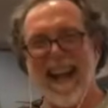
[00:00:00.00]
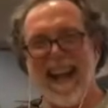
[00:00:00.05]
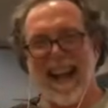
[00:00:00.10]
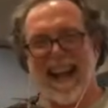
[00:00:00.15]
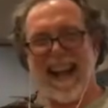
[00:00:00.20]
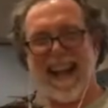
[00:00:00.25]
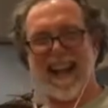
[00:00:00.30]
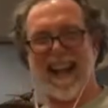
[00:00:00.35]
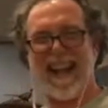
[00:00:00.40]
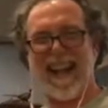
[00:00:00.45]

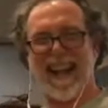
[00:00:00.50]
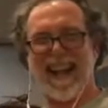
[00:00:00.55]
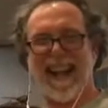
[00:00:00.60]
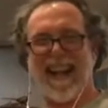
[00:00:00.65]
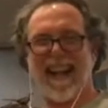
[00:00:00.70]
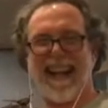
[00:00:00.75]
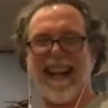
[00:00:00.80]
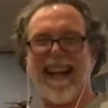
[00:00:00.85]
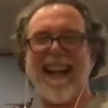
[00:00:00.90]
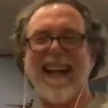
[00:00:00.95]

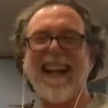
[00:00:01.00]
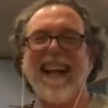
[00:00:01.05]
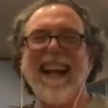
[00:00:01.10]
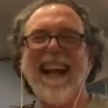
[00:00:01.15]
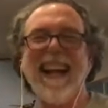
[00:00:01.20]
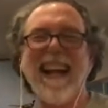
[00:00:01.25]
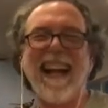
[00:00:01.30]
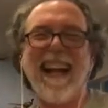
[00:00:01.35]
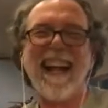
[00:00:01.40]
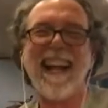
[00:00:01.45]

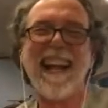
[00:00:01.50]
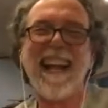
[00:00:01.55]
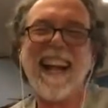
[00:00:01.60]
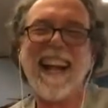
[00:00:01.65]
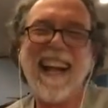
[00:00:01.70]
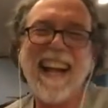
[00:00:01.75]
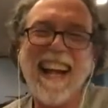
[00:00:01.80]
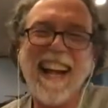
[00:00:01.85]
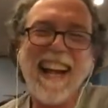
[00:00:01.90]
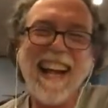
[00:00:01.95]

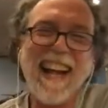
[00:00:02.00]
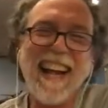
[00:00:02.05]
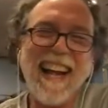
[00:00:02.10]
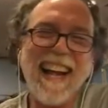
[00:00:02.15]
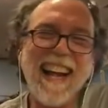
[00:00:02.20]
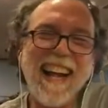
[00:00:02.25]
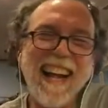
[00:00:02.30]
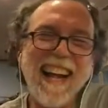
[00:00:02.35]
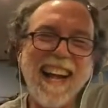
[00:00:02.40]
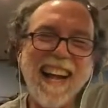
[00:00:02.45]

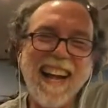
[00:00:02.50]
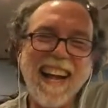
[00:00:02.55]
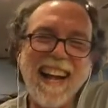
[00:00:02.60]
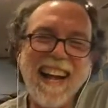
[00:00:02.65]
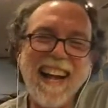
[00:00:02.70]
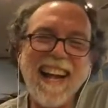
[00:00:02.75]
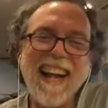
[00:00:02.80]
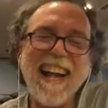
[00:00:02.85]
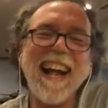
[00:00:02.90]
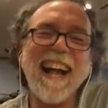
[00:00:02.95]

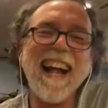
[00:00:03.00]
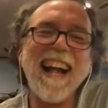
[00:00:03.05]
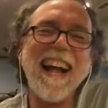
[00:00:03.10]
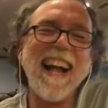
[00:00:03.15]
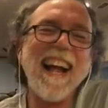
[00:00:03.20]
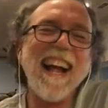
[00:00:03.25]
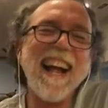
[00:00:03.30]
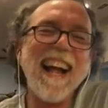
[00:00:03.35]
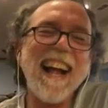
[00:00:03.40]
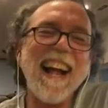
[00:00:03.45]

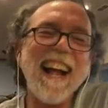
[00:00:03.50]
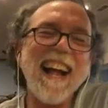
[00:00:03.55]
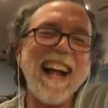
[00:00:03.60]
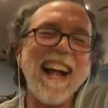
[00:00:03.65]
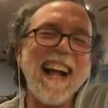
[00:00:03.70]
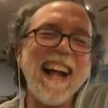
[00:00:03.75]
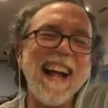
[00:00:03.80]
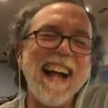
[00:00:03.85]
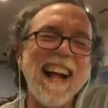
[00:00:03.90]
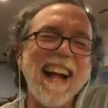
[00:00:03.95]

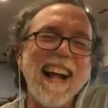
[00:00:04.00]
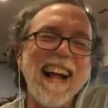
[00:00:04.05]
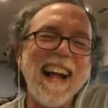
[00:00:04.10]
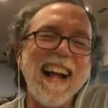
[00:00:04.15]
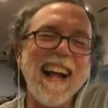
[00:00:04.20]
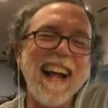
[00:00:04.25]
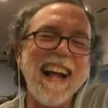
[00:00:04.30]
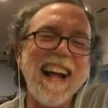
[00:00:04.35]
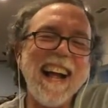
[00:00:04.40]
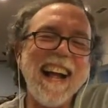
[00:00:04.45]

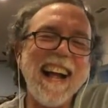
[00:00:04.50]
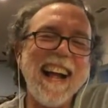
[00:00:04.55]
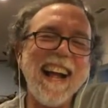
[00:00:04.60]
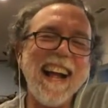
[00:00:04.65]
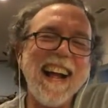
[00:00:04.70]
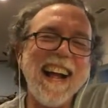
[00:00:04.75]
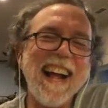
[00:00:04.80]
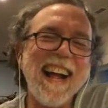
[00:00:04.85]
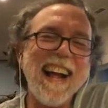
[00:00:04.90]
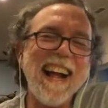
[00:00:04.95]

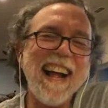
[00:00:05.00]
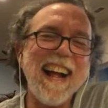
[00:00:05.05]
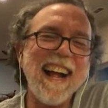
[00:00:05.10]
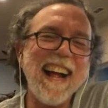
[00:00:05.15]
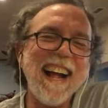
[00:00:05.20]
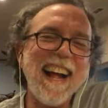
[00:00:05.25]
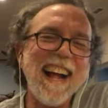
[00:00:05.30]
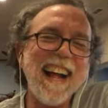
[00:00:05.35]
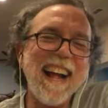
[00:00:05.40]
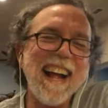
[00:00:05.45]

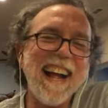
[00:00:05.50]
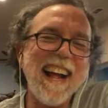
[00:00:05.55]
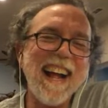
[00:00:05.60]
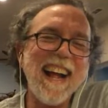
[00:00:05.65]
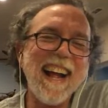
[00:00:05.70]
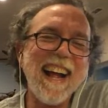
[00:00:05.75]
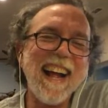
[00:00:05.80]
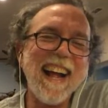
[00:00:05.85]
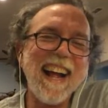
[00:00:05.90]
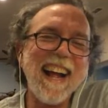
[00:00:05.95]

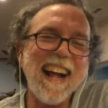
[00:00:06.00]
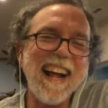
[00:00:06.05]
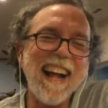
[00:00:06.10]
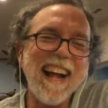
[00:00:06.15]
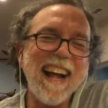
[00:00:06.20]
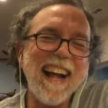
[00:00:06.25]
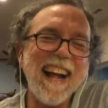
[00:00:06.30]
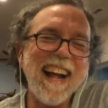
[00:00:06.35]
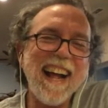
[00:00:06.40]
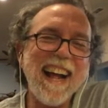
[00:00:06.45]

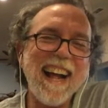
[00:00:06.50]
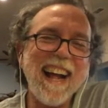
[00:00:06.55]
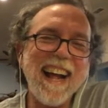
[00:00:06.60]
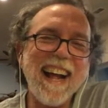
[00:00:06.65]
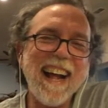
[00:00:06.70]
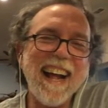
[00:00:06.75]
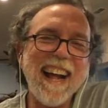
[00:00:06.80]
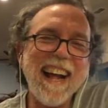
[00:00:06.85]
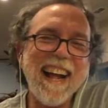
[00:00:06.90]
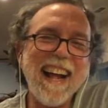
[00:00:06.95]

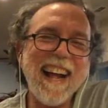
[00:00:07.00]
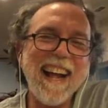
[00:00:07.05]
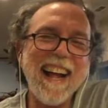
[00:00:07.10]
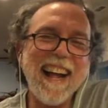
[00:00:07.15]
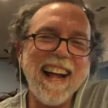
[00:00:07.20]
This person isn't speaking.